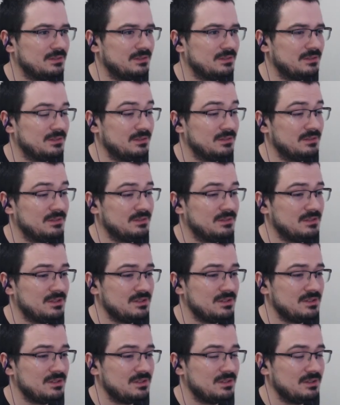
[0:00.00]
Oh,
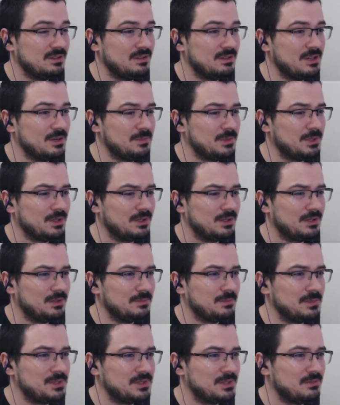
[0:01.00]
interesting. I'm gonna get
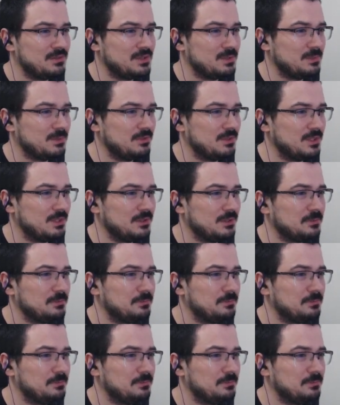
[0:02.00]
myself some of that.